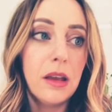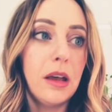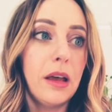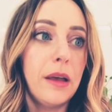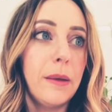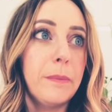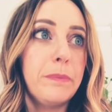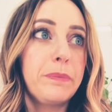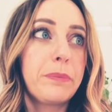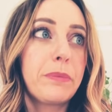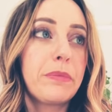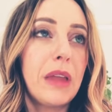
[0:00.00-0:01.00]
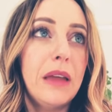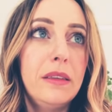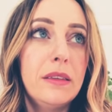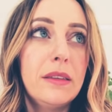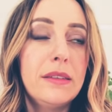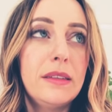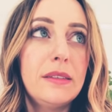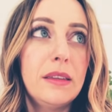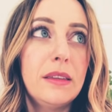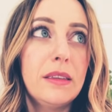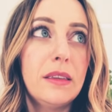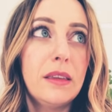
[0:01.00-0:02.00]
Um, and this
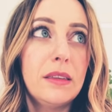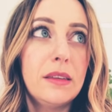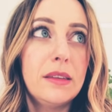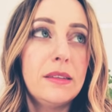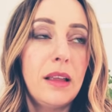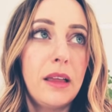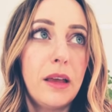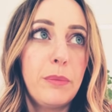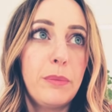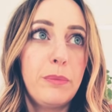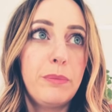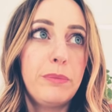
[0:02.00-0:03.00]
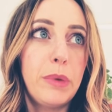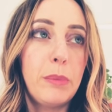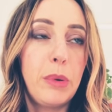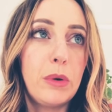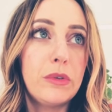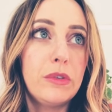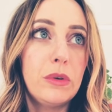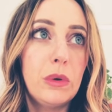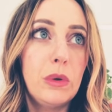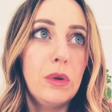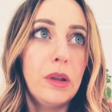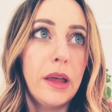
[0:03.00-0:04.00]
isn't, it's not like a a
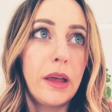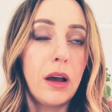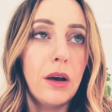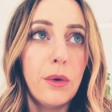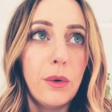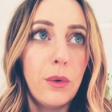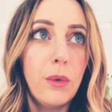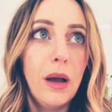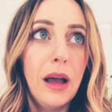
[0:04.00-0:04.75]
personal like oh